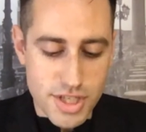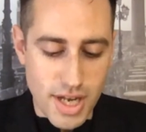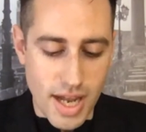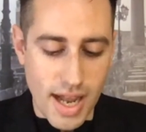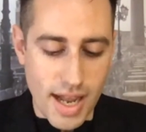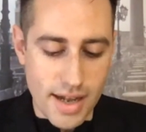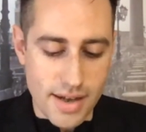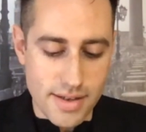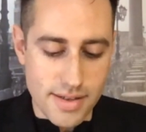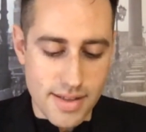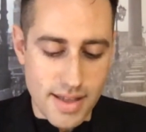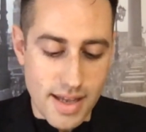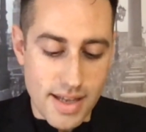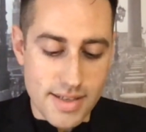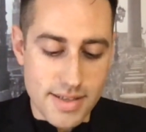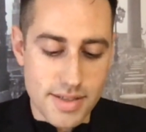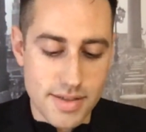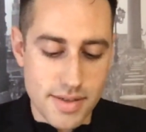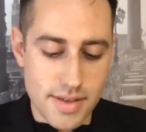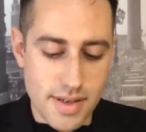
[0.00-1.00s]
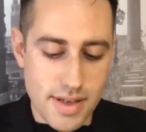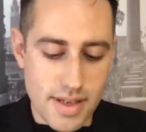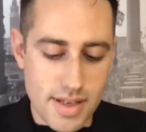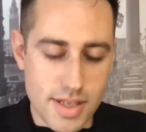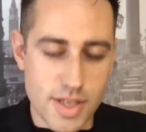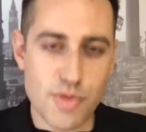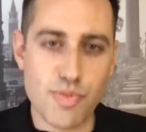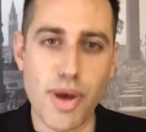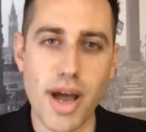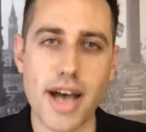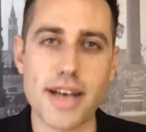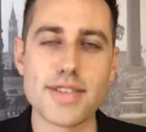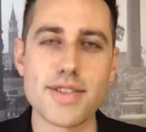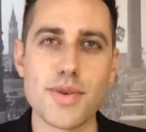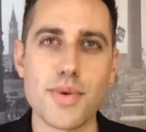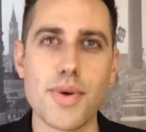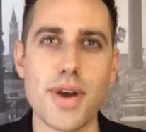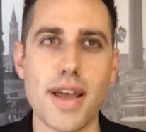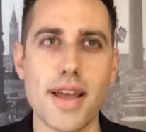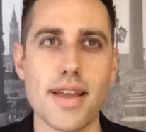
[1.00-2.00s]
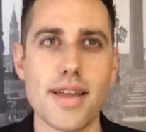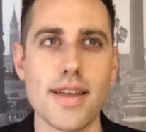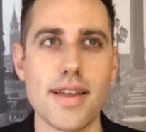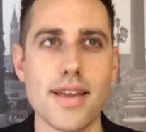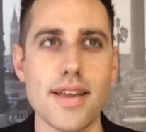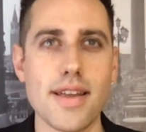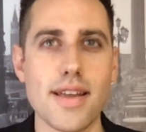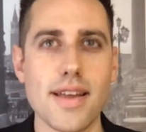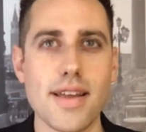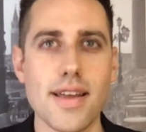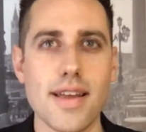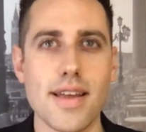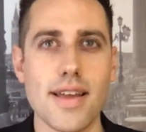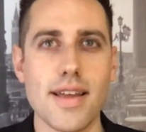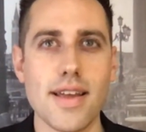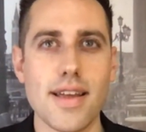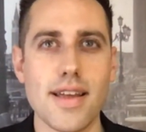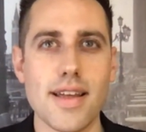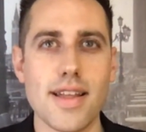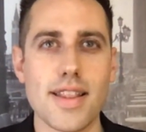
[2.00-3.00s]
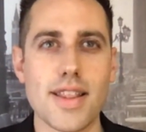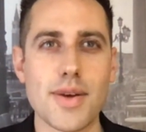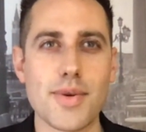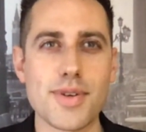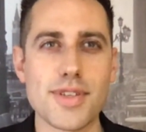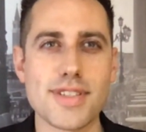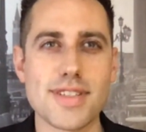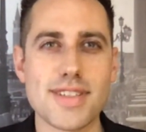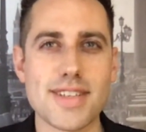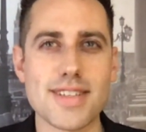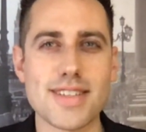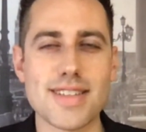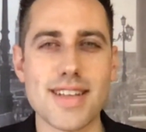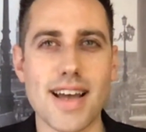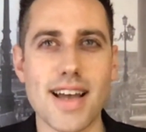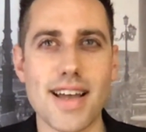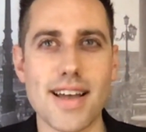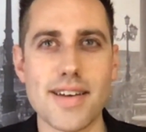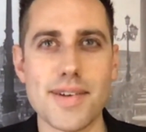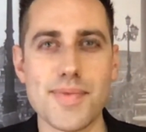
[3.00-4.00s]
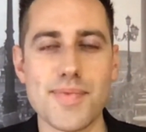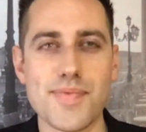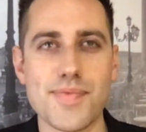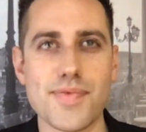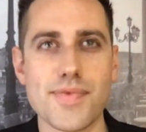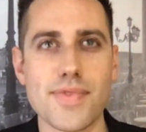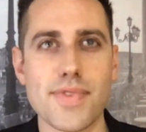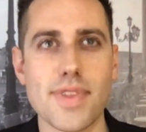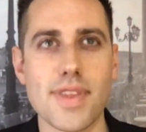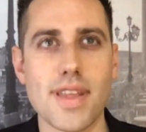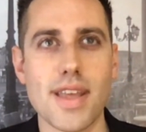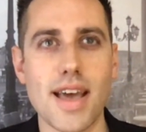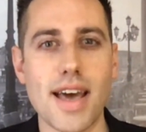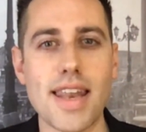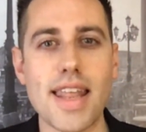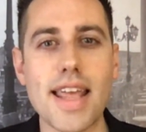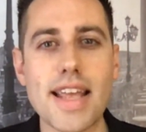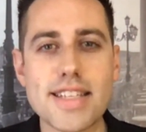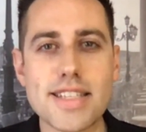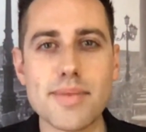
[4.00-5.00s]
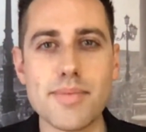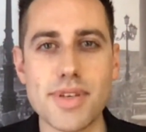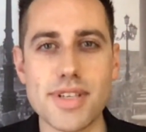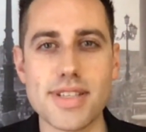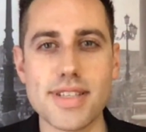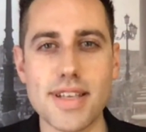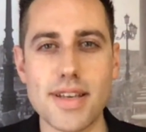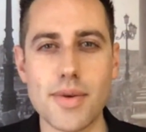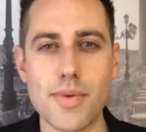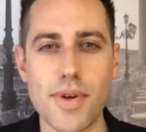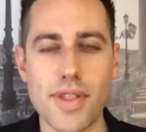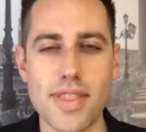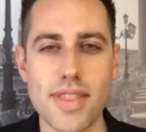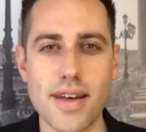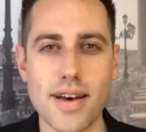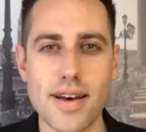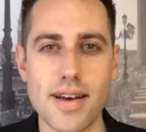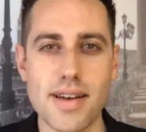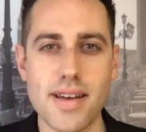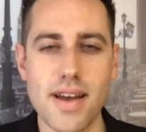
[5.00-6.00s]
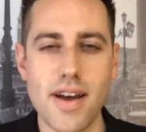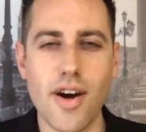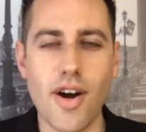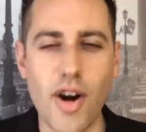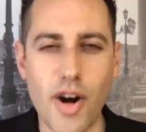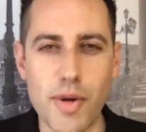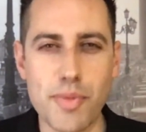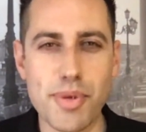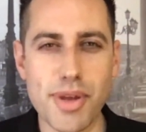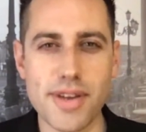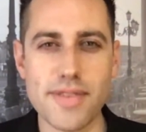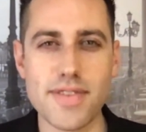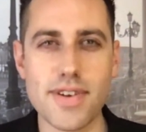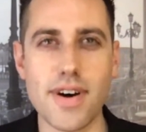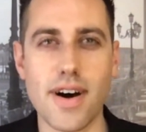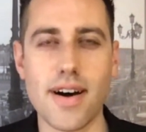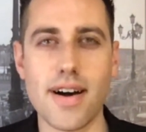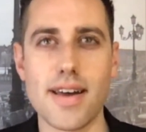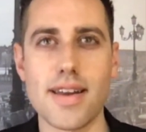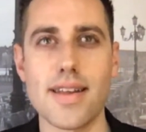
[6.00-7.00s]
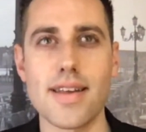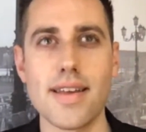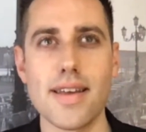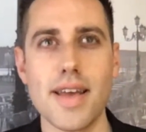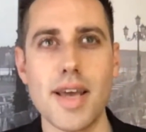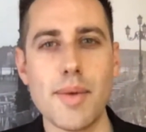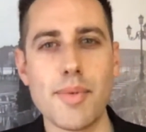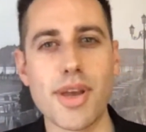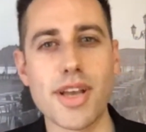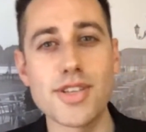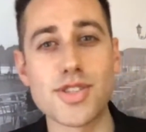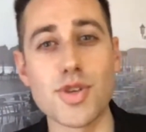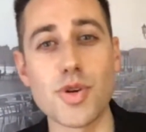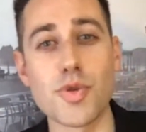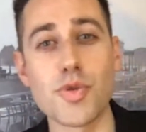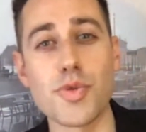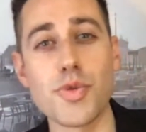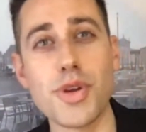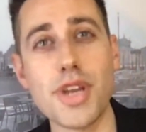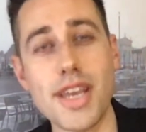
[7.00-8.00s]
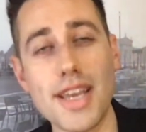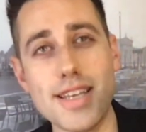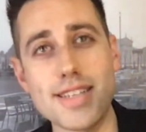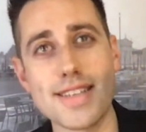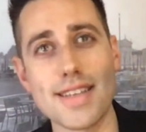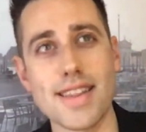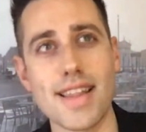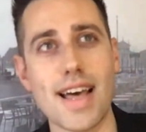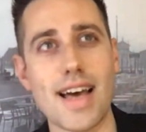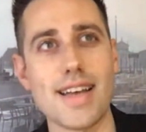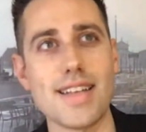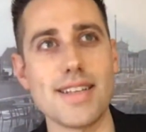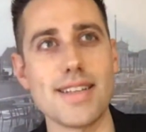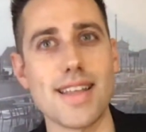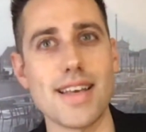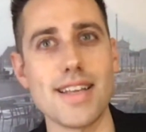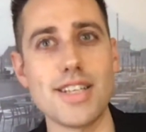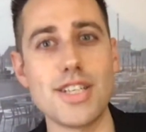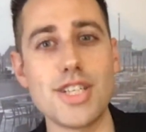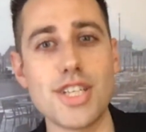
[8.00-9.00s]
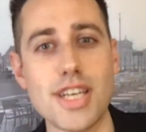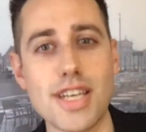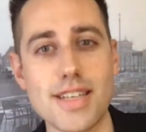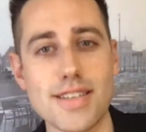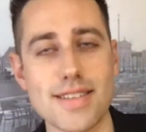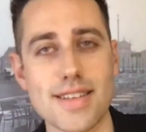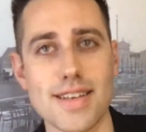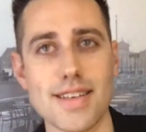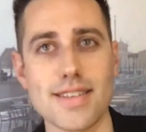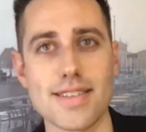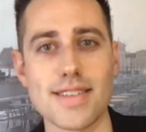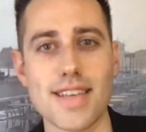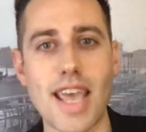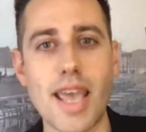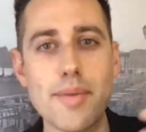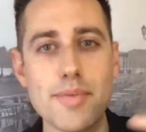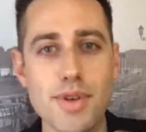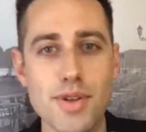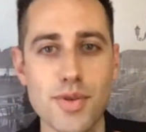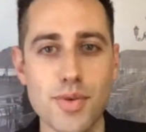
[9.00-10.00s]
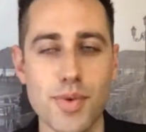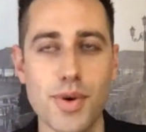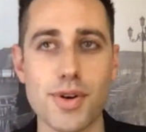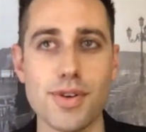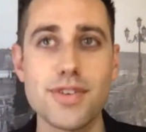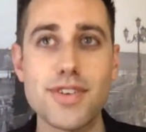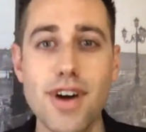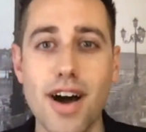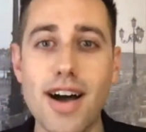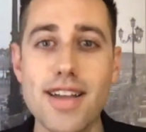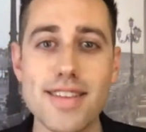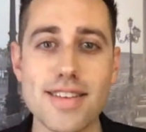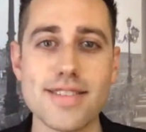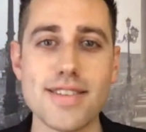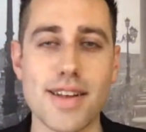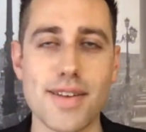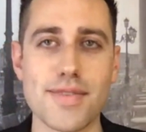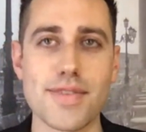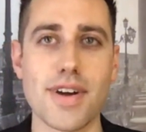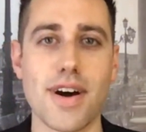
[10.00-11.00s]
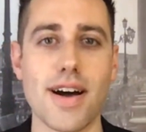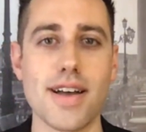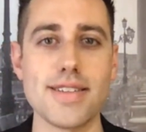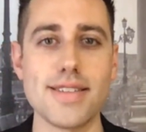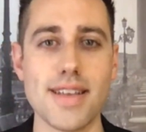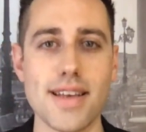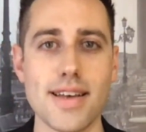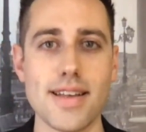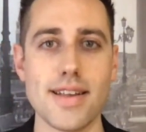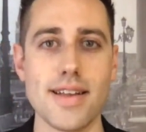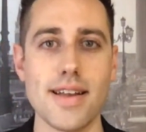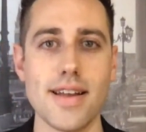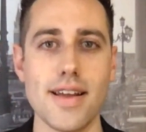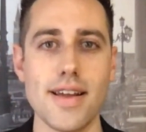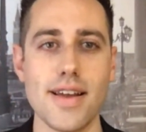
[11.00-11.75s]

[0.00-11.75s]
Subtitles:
child that had just passed away, there was just an intimacy with the heartbeat of God. Because the reason that Jesus came into the world, God the Son of God did,